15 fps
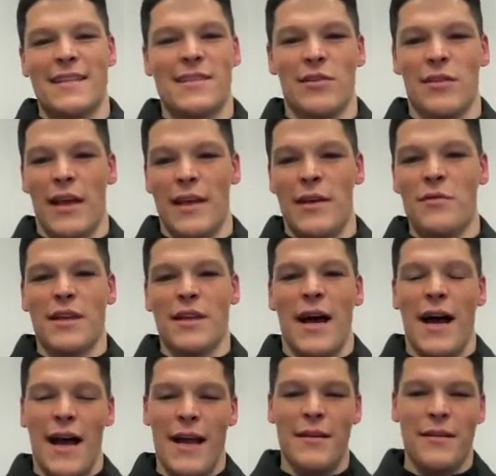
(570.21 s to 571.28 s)
So like it was a
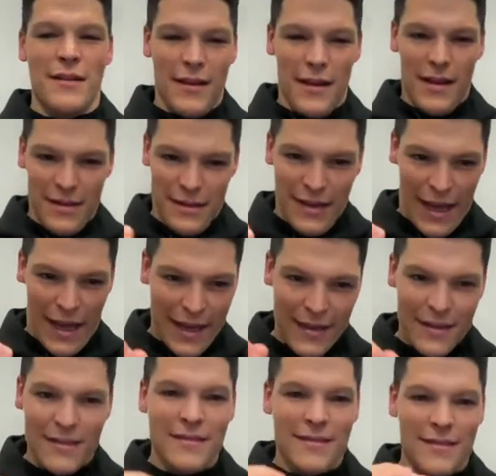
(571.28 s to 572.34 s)
hot like
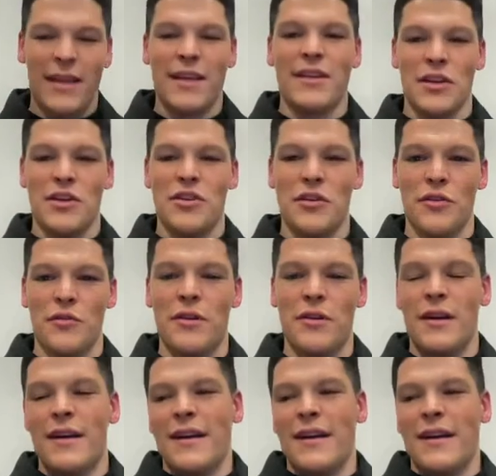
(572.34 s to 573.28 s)
thing to do.